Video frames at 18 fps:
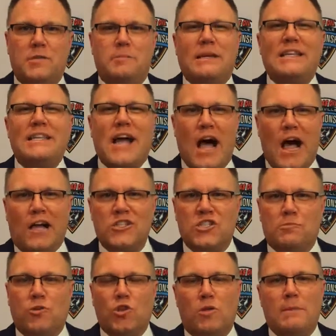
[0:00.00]
to be
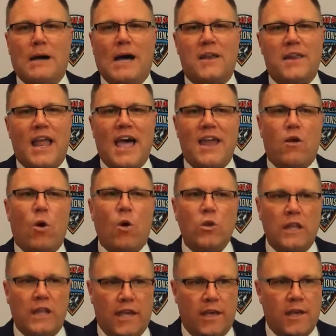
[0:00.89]
knowledgeable about not
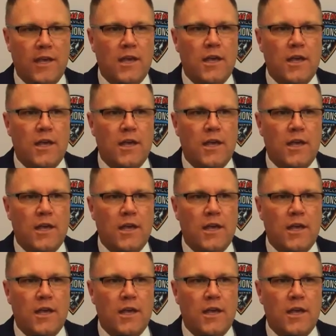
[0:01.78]
only